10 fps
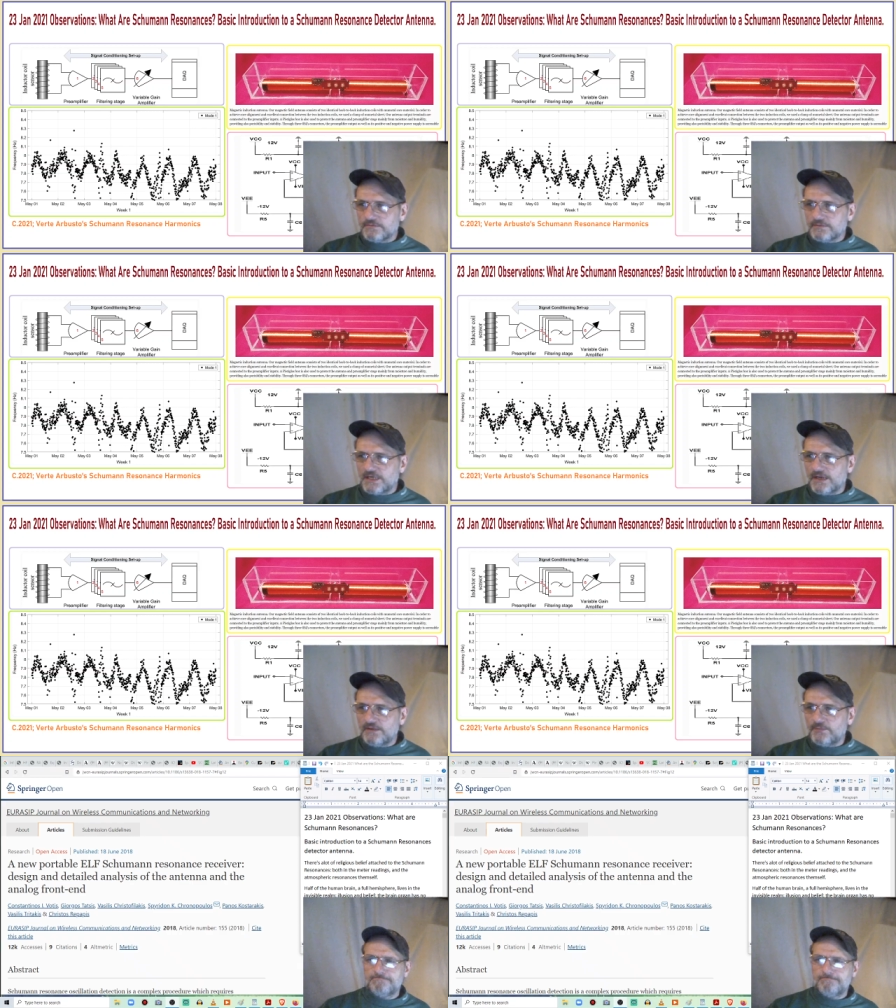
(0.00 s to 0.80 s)
Okay,
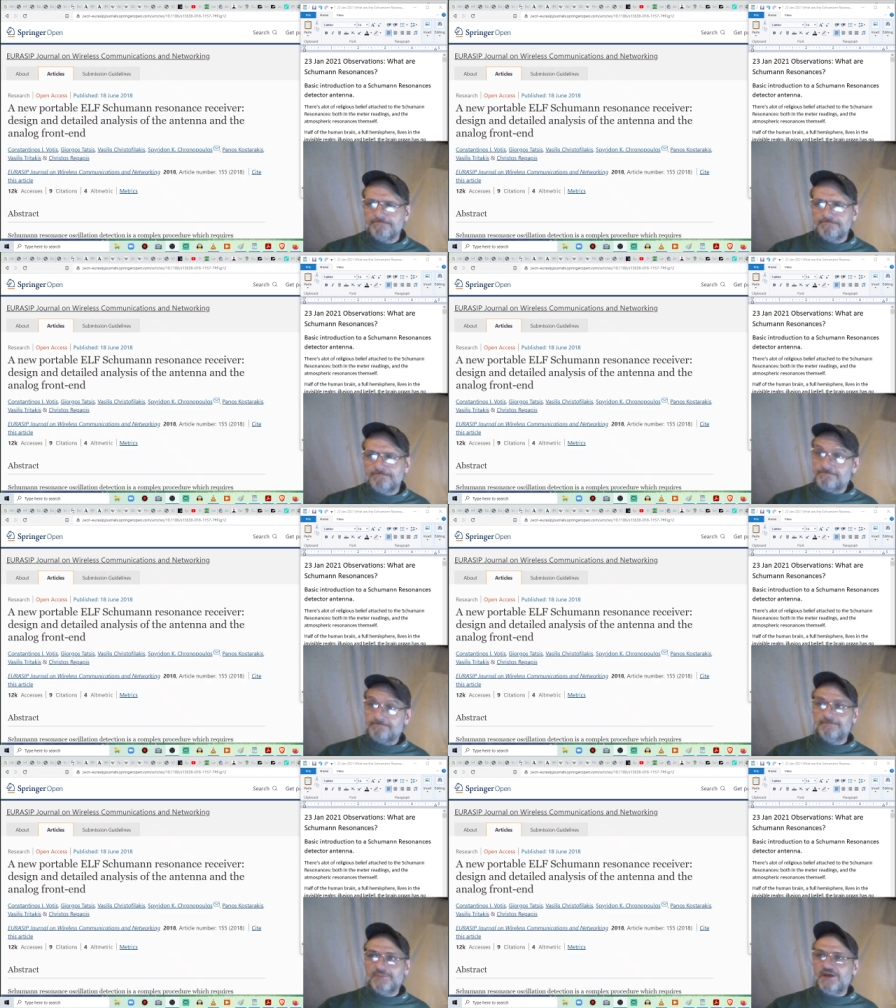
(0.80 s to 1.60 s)
let me,
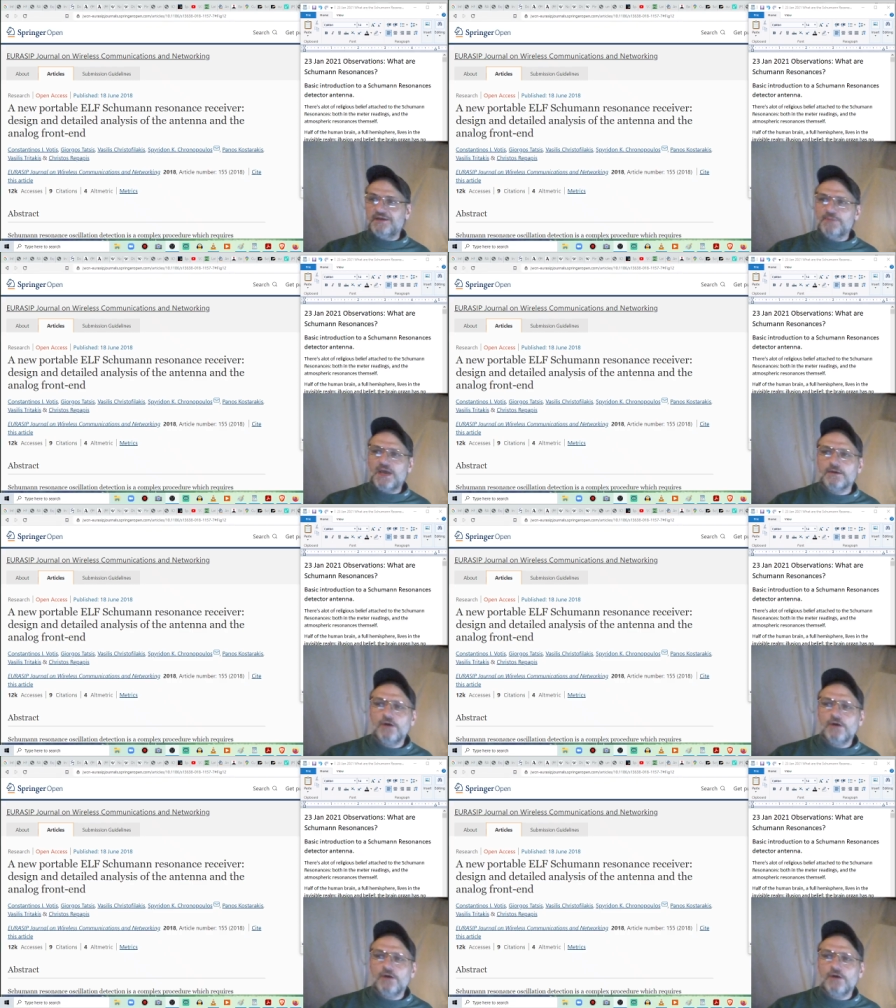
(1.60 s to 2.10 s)
okay, I'm back.